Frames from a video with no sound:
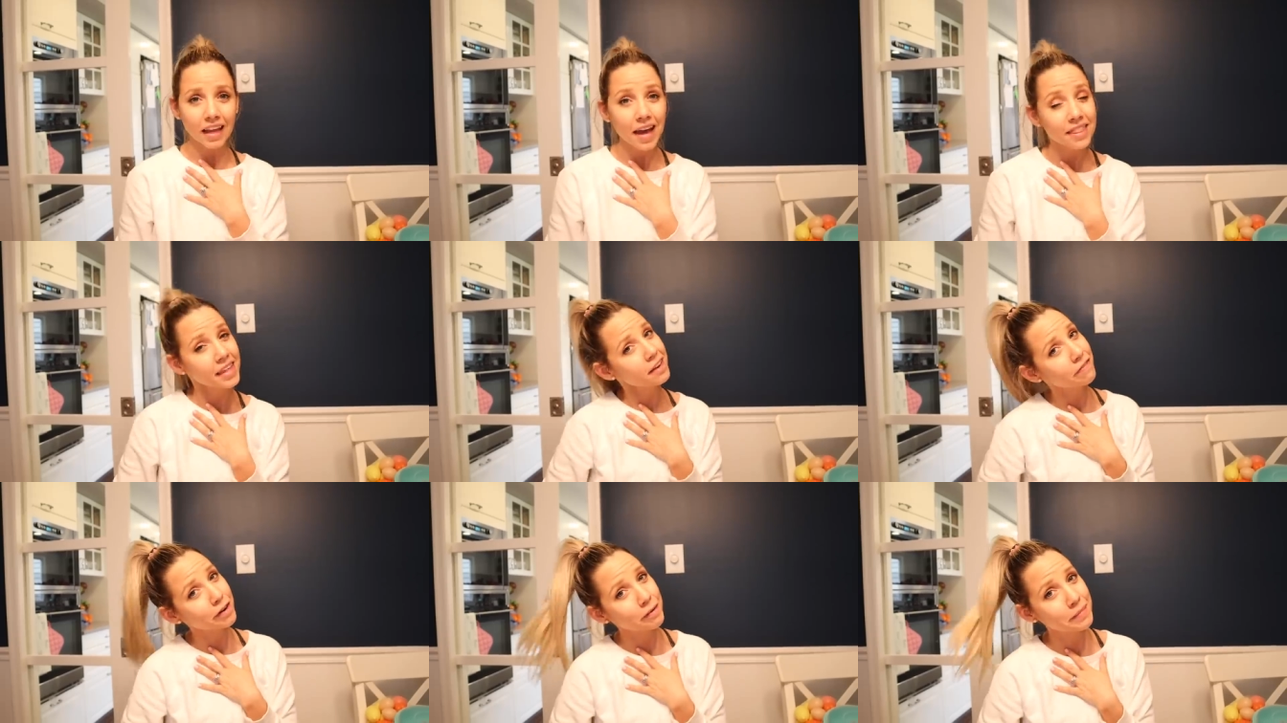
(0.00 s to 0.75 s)
And
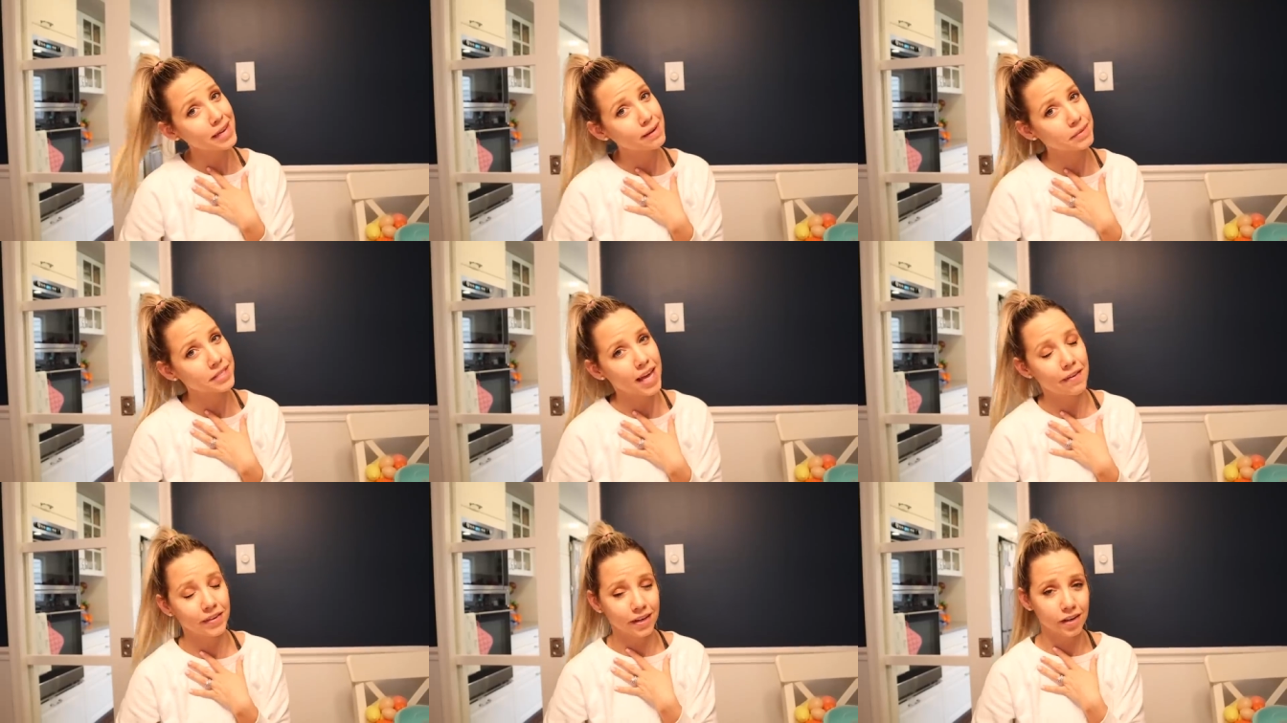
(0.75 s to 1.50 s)
then for me, I'm just
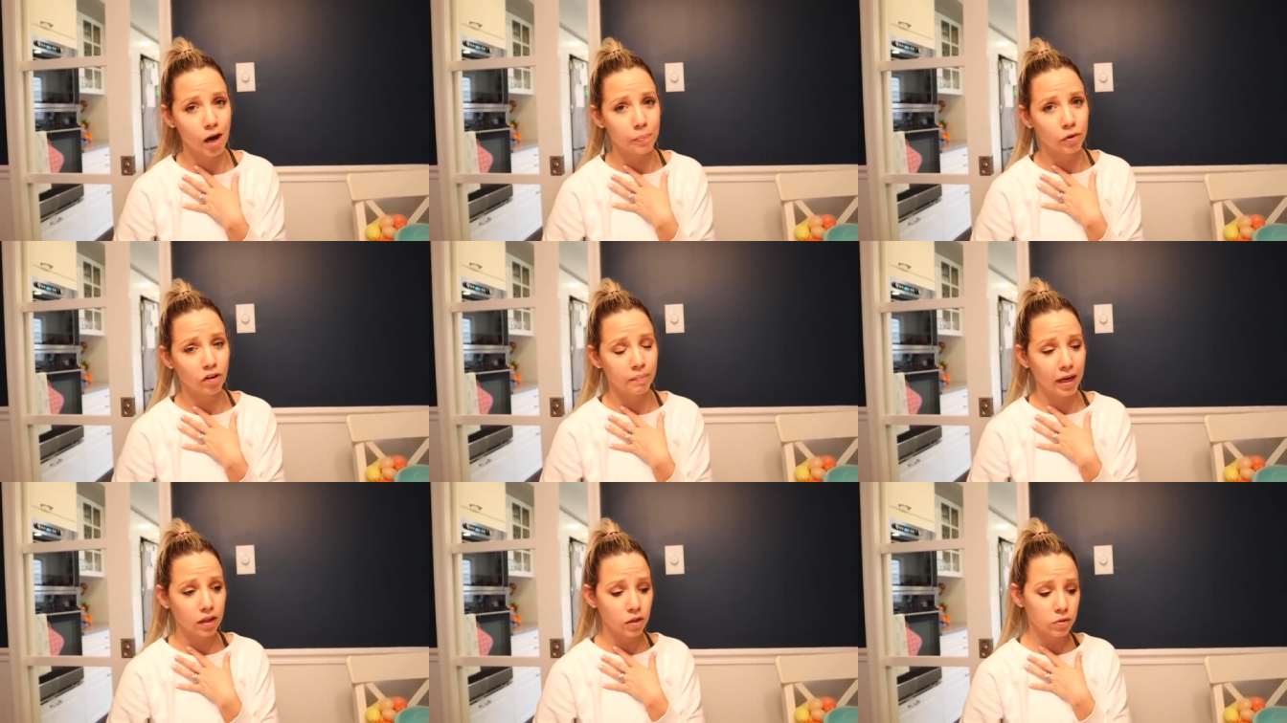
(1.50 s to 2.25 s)
having a couple of
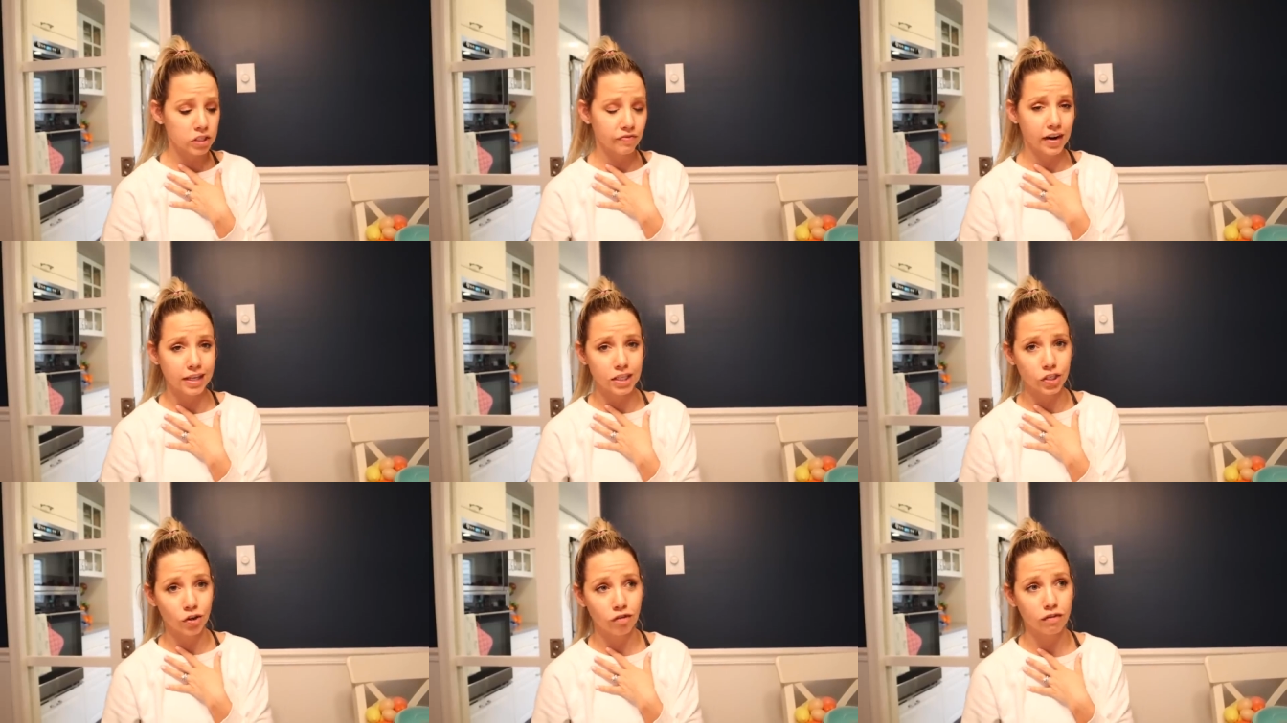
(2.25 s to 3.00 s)
my close
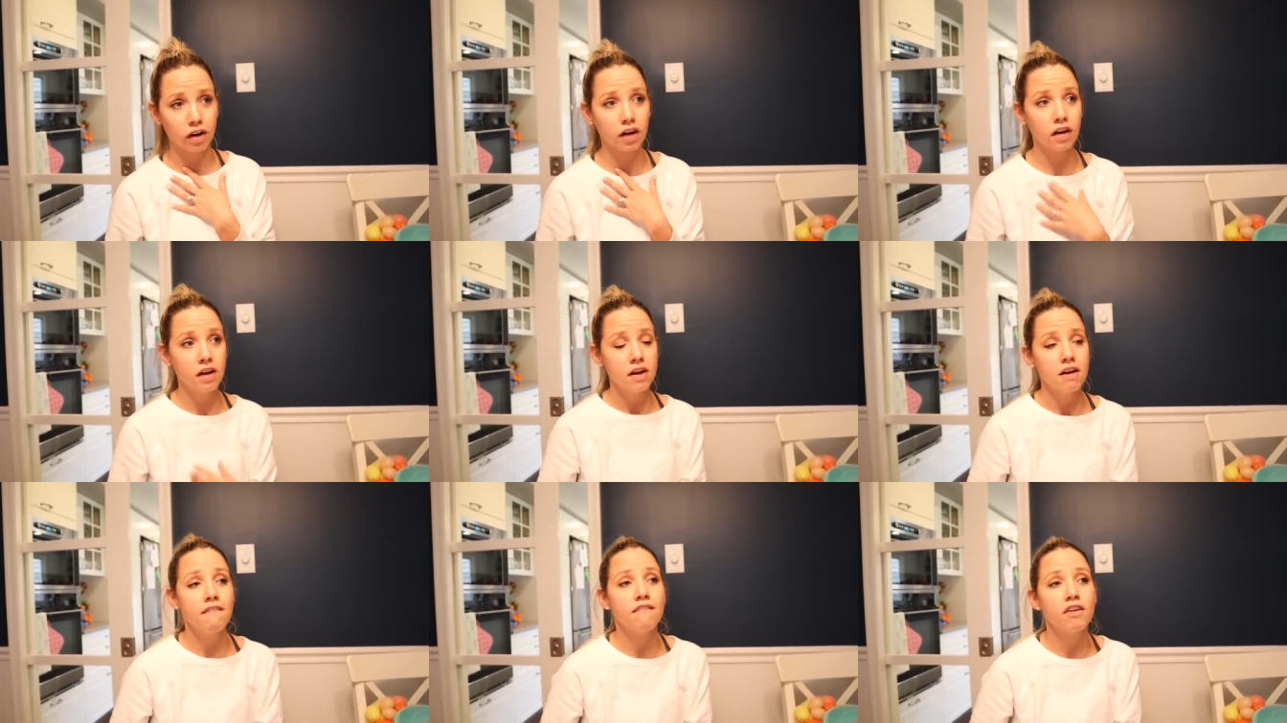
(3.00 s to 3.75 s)
friends over
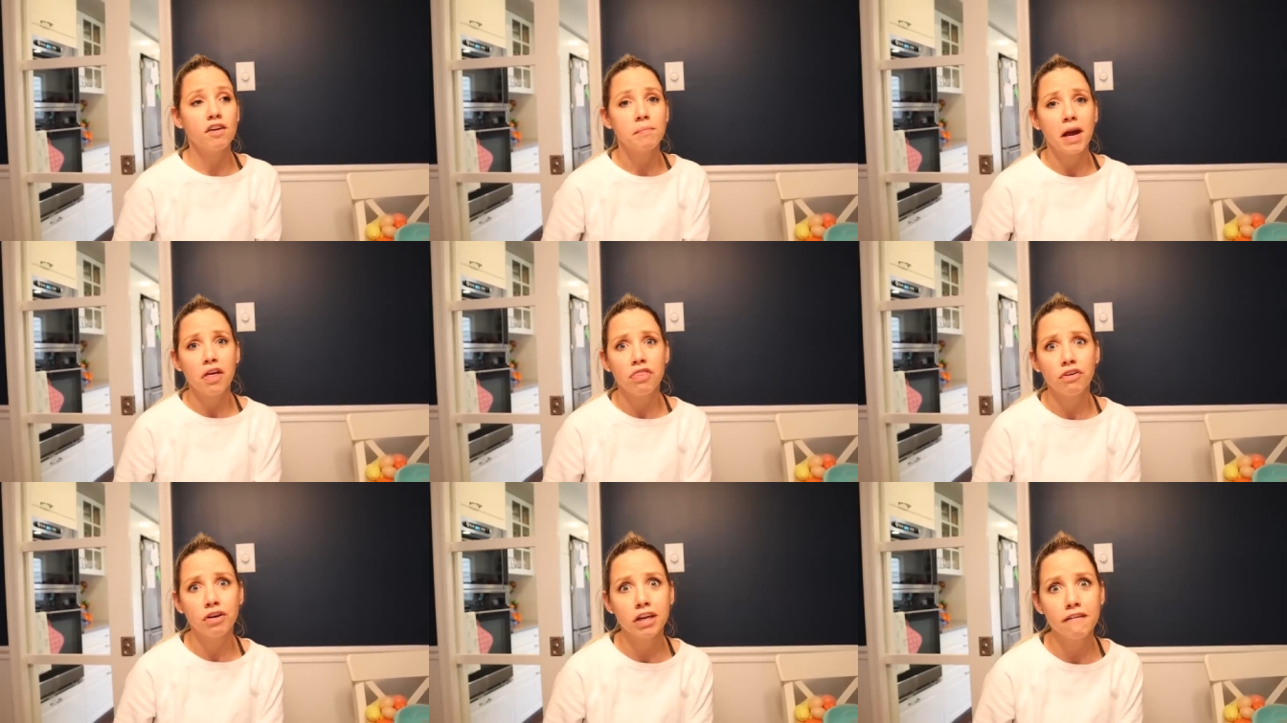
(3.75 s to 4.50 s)
for my
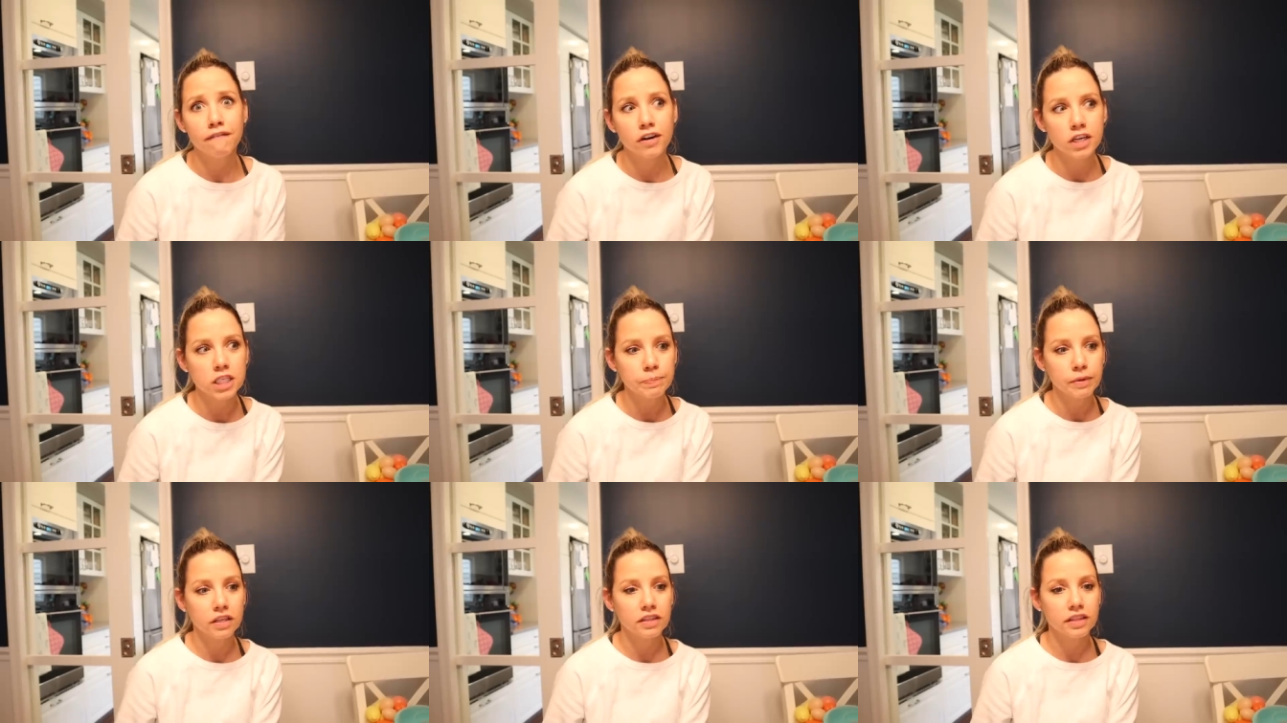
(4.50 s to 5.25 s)
31st
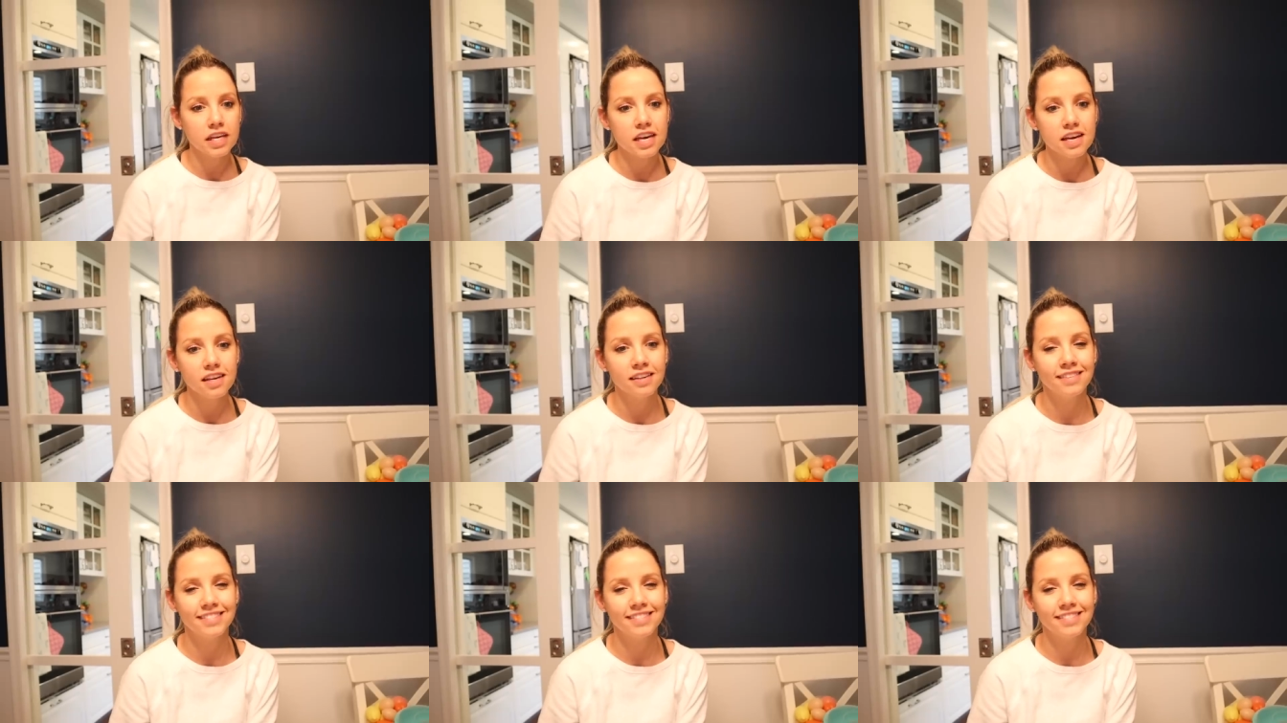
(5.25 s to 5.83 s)
birthday,